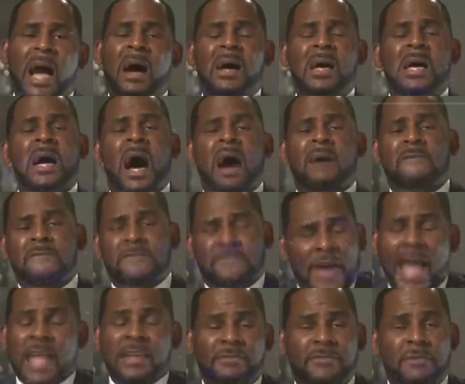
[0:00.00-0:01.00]
I, am
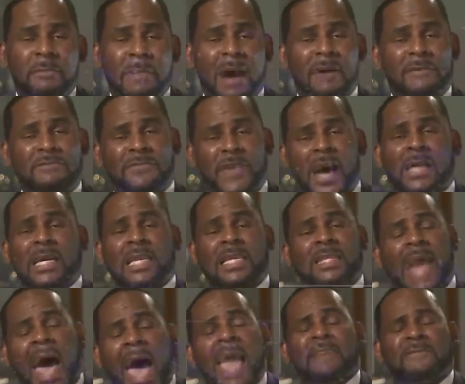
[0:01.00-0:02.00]
fighting for my
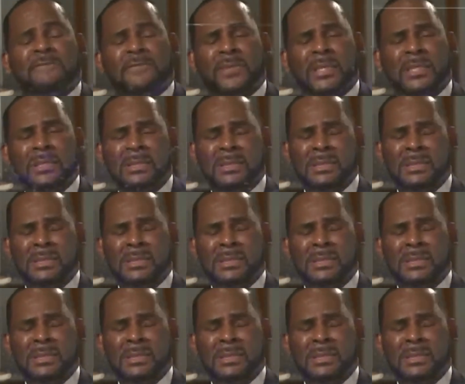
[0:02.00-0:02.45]
life.